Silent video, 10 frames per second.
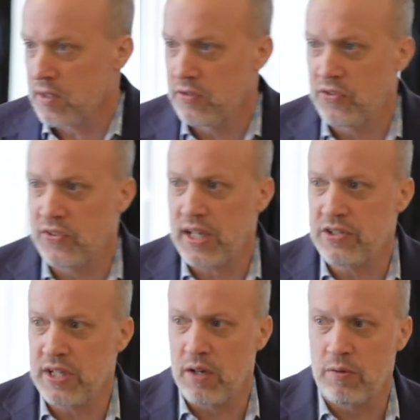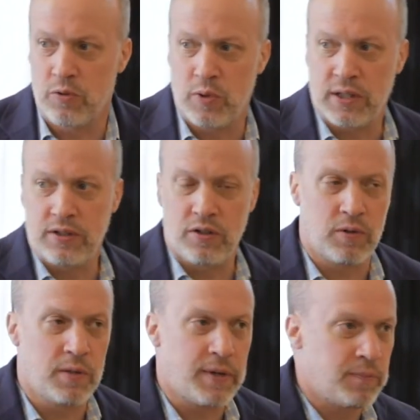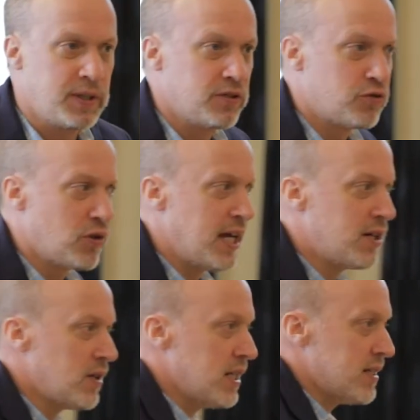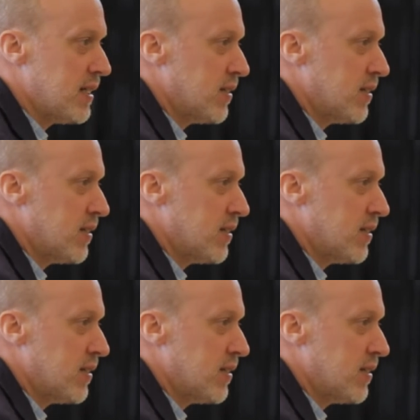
Just sketch it out real quickly. Don't worry about being great or anything.